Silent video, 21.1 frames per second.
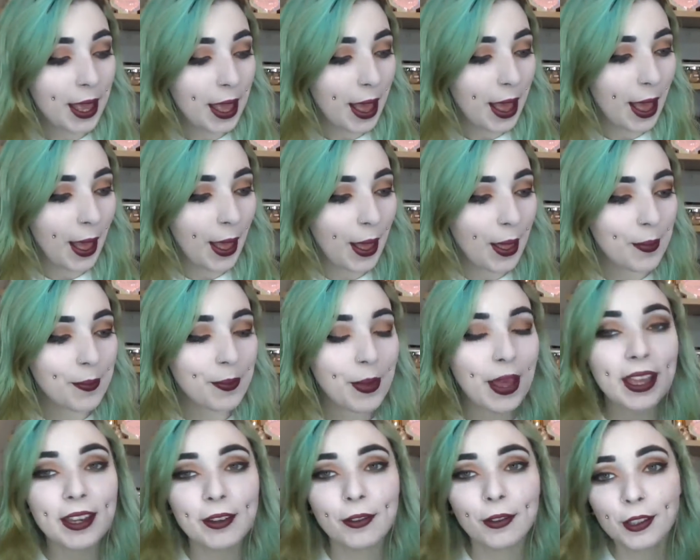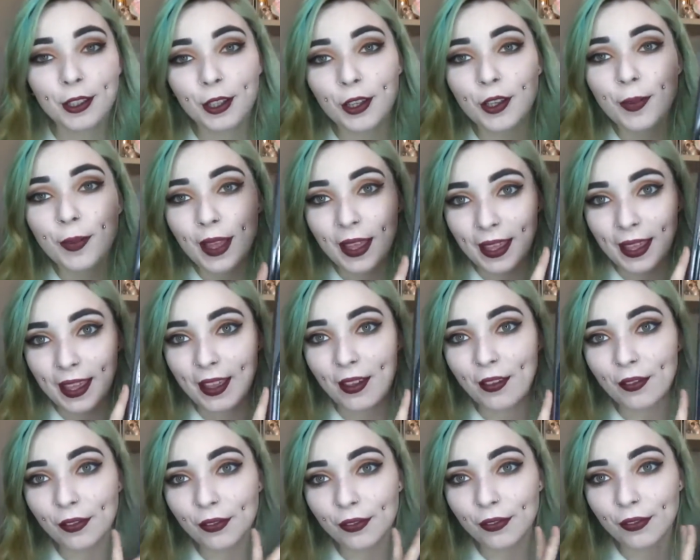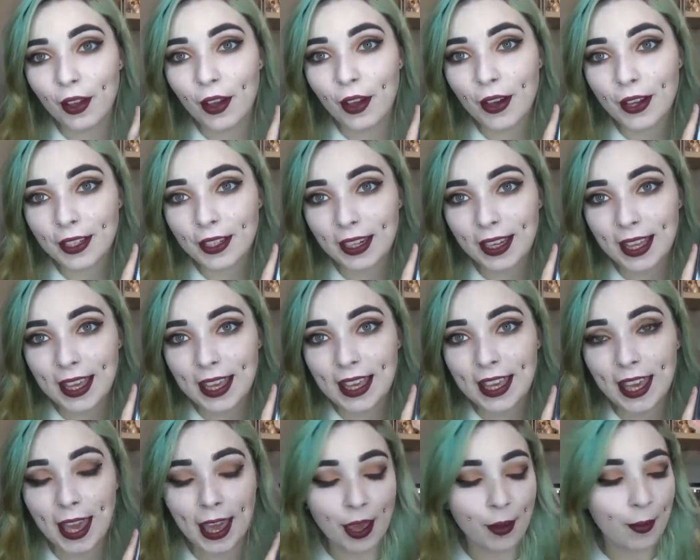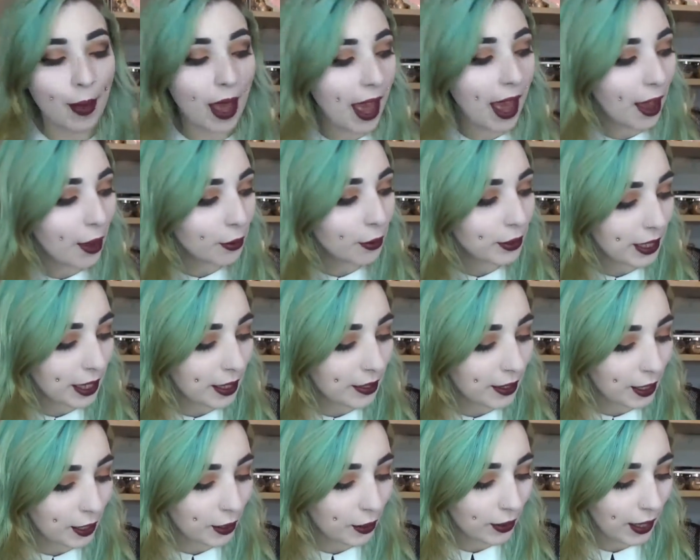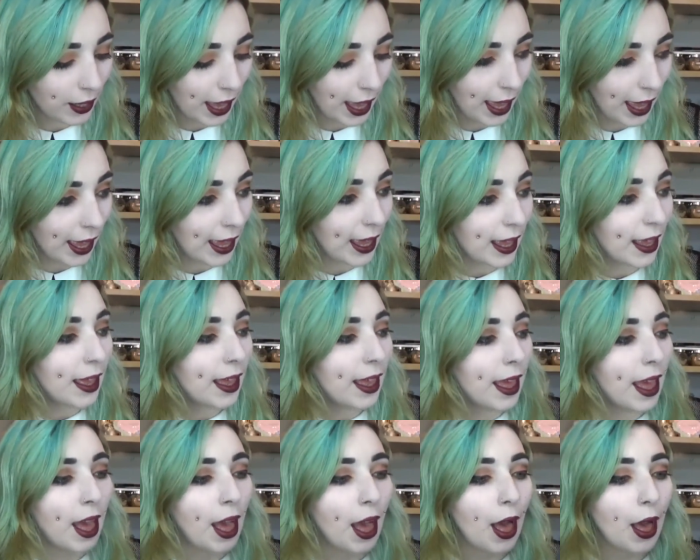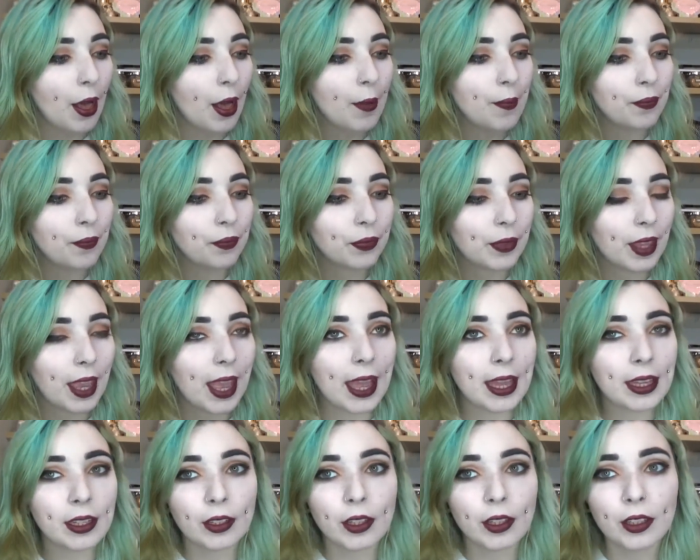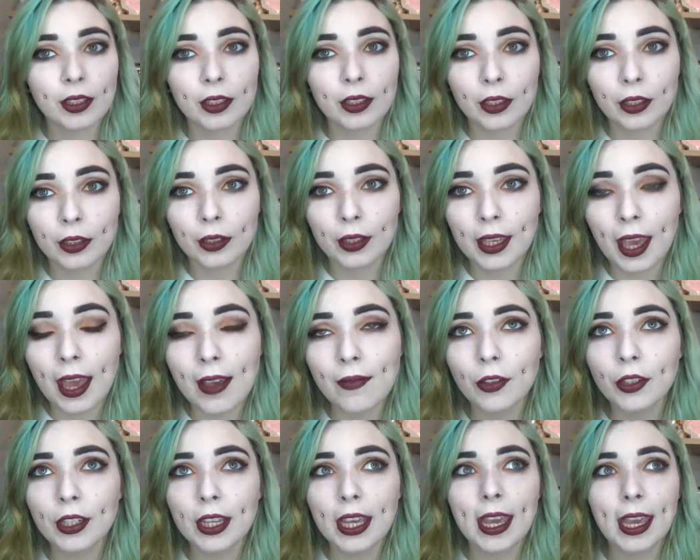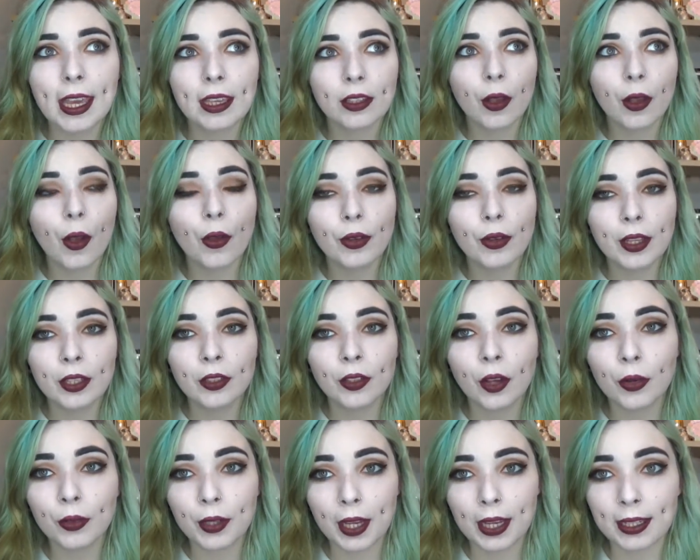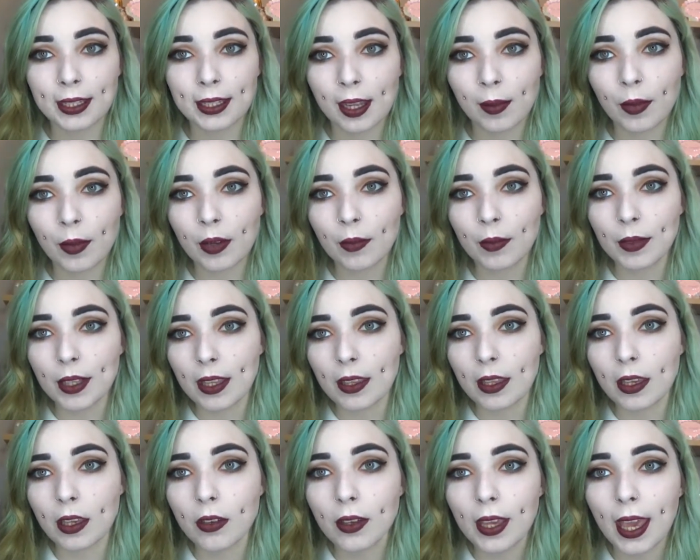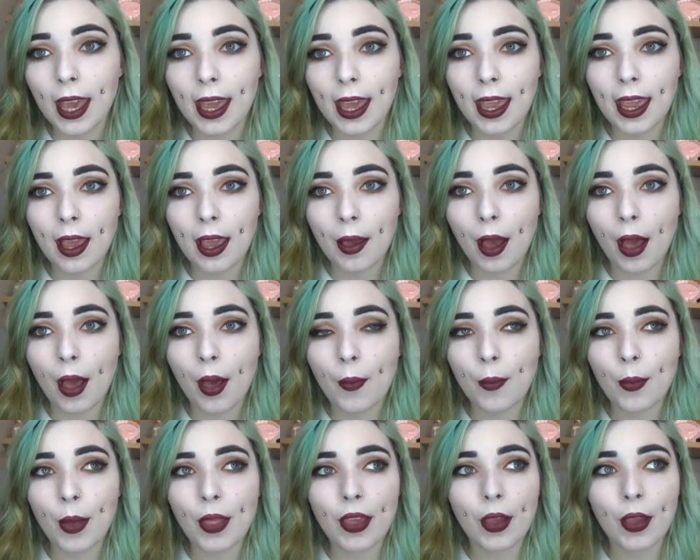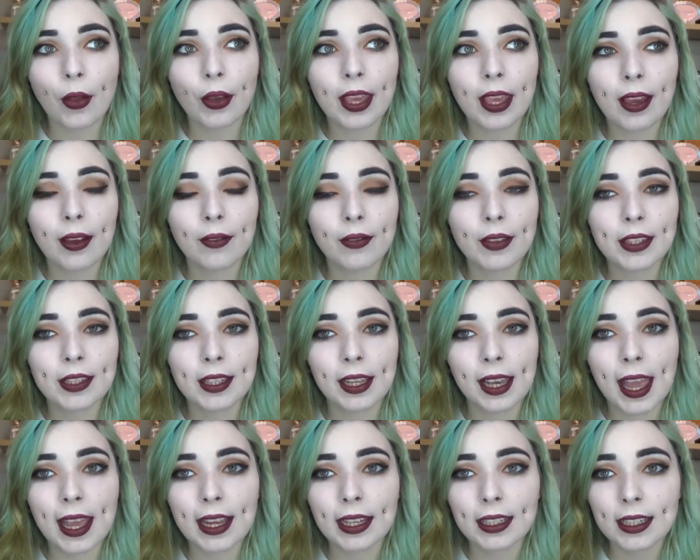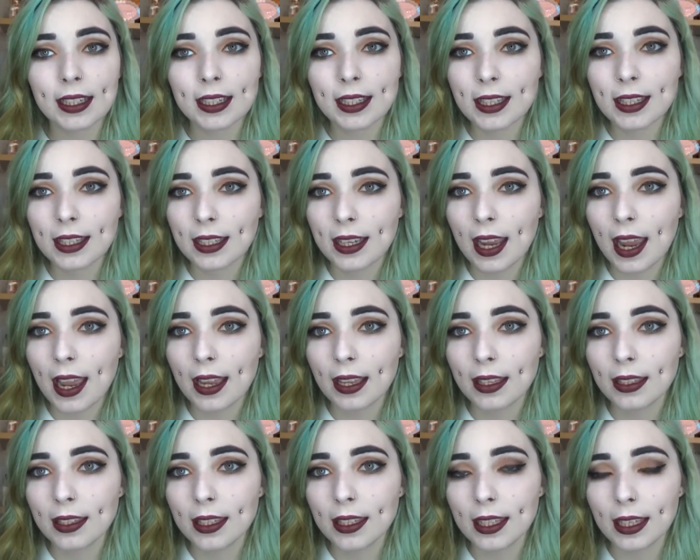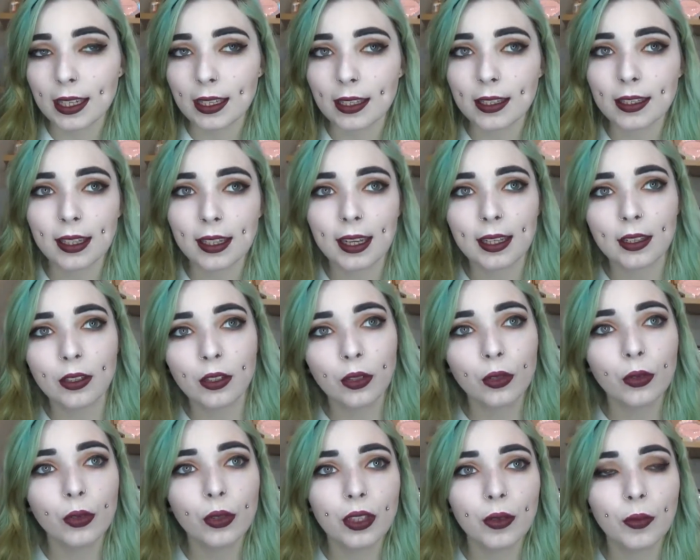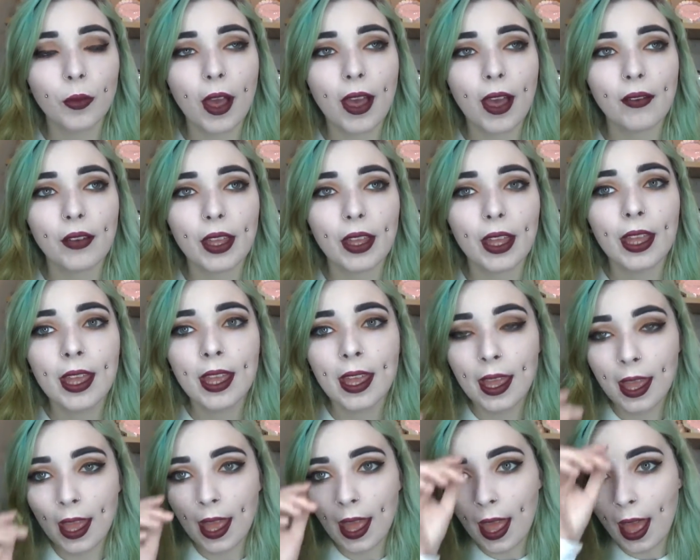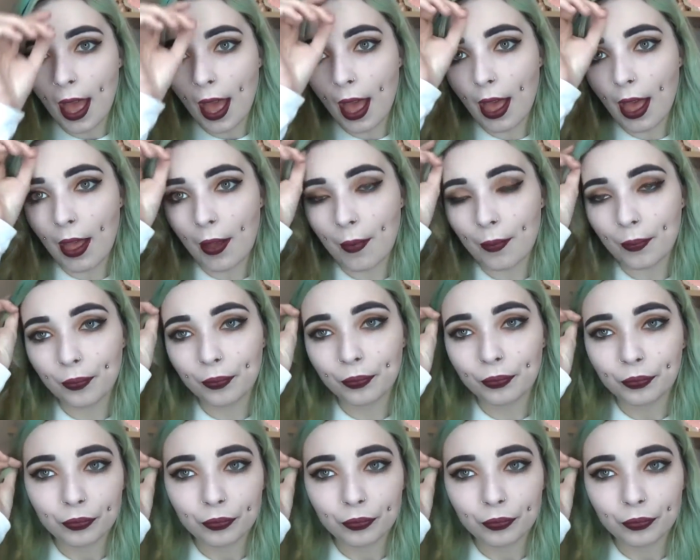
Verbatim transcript: um, but in October it finally came out in the UK um, and Kat Von D is only sold at Debenhams in the UK, um, but they only have select stands and select stores and whatever. Um,